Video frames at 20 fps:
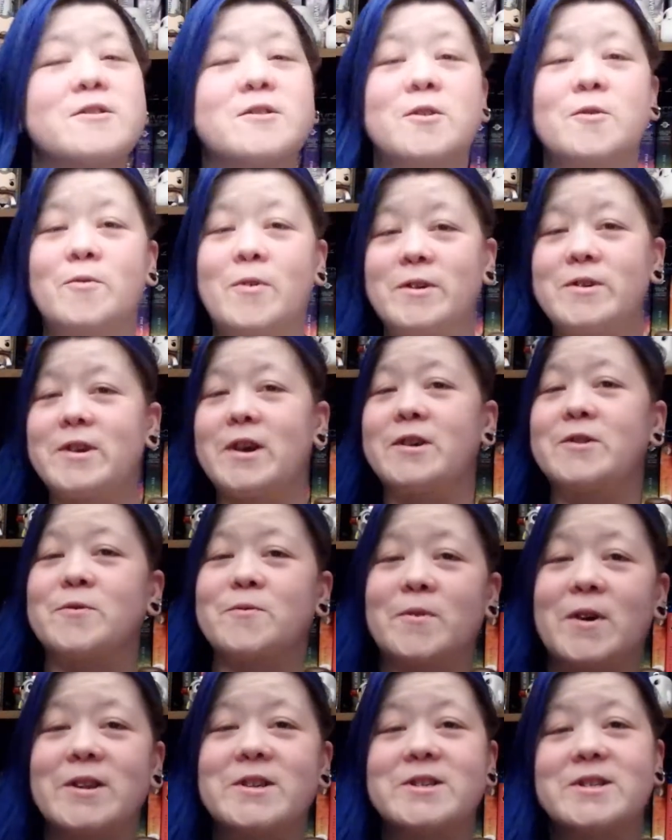So while you guys are
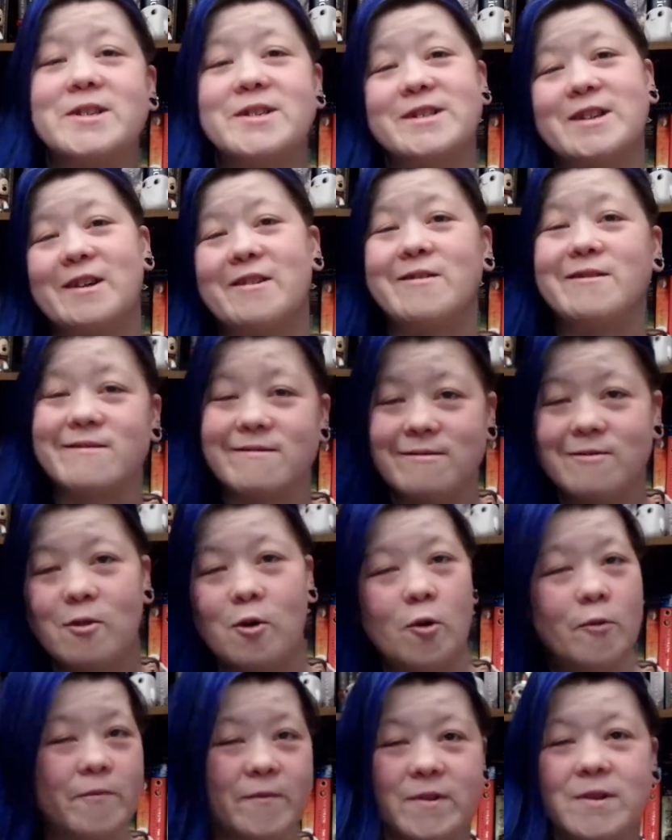watching this, I'll
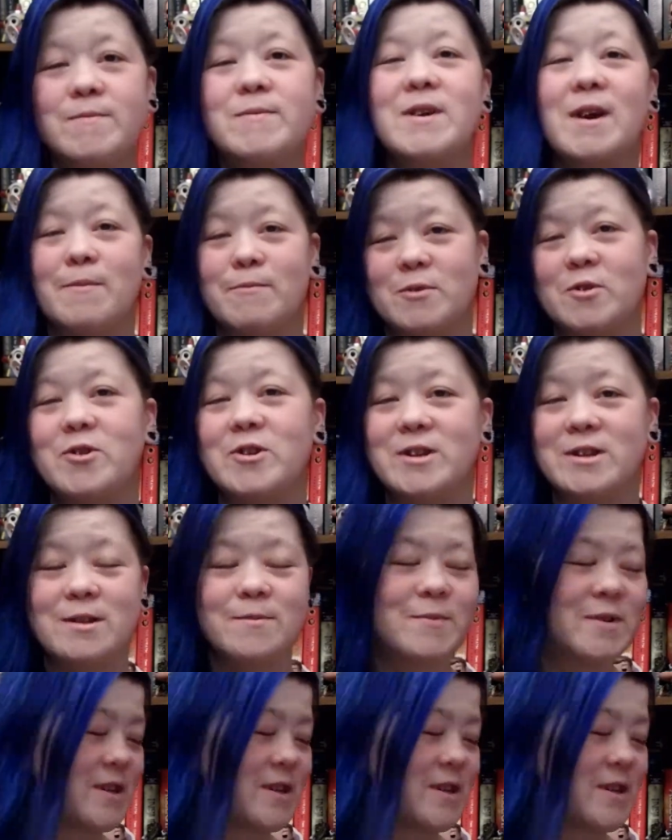hopefully be at Beauty and the